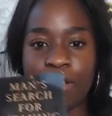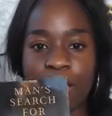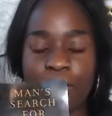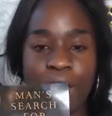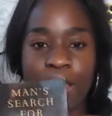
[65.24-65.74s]

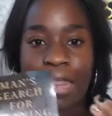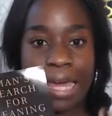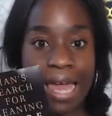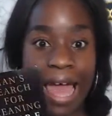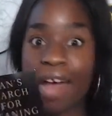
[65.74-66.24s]
read
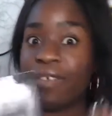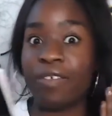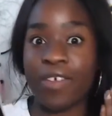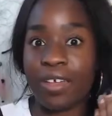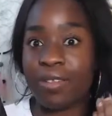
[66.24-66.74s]
like half
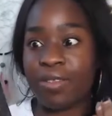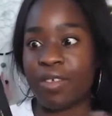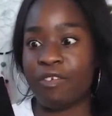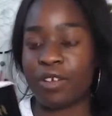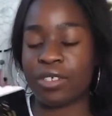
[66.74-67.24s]
of it
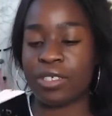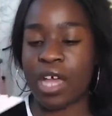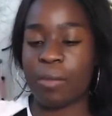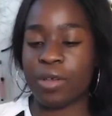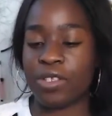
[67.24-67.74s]
the first
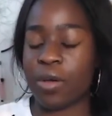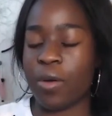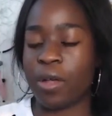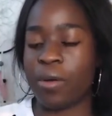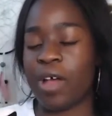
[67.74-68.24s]
time I was
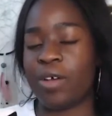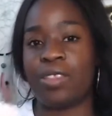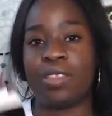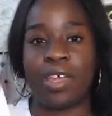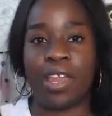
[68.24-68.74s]
going around,
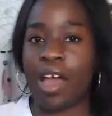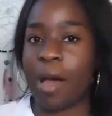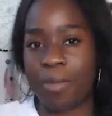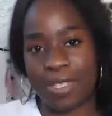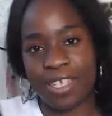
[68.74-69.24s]
and then I
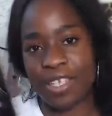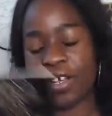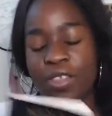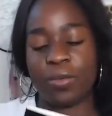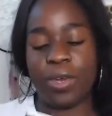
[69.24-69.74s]
got busy
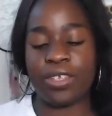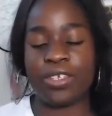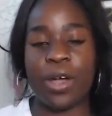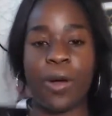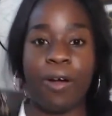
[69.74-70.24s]
during the week,
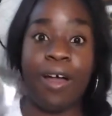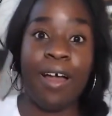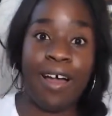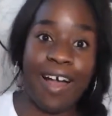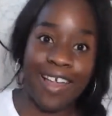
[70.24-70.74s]
so
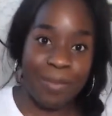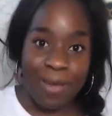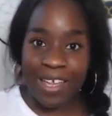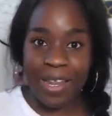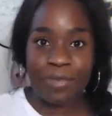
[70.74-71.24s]
I had to
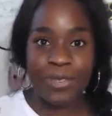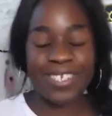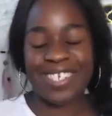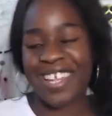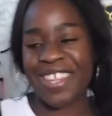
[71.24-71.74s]
pick it up
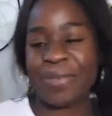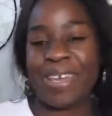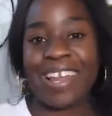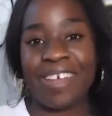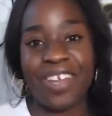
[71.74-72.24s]
towards the end of the
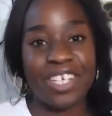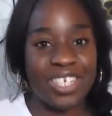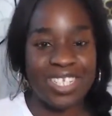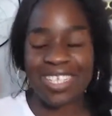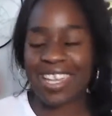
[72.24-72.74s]
week, and I finished
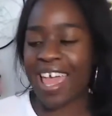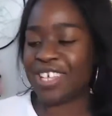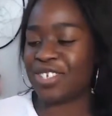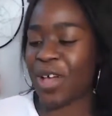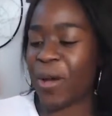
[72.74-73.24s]
it today,
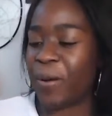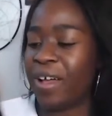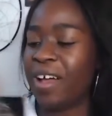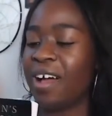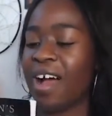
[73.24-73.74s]
so
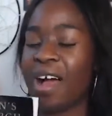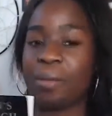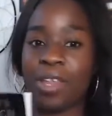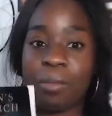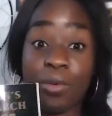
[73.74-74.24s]
I'm
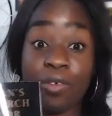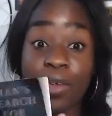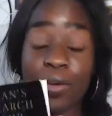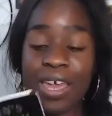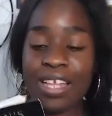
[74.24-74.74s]
going to be
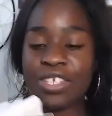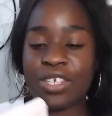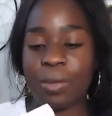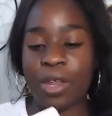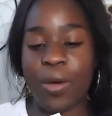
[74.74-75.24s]
reviewing it. So
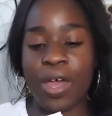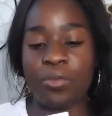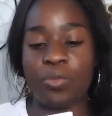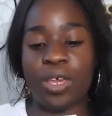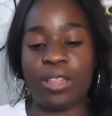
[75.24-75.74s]
I'm going to go ahead
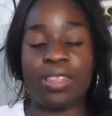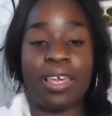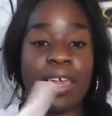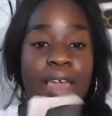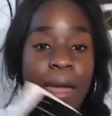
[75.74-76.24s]
and read
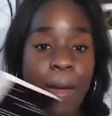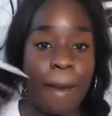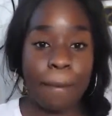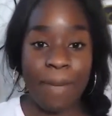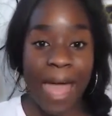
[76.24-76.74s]
the
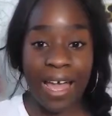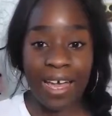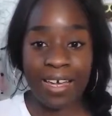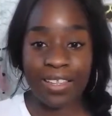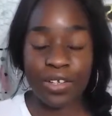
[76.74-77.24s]
back
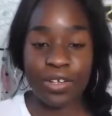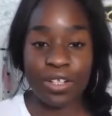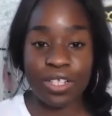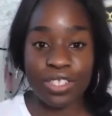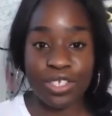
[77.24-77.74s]

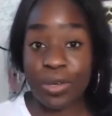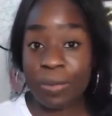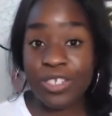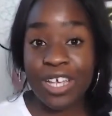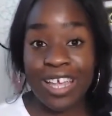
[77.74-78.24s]
little
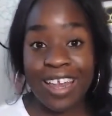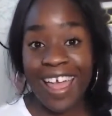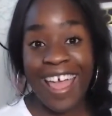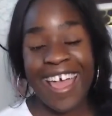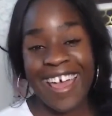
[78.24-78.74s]
description,
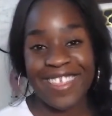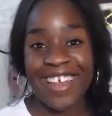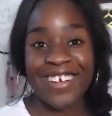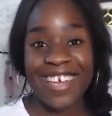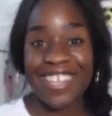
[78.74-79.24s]
and then
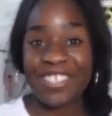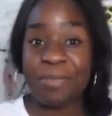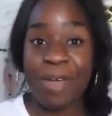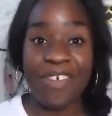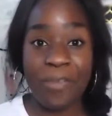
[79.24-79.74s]
I'll get into
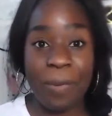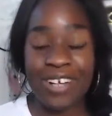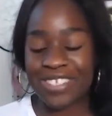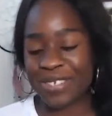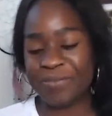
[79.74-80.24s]
my favorite
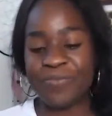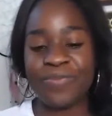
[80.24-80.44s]
parts.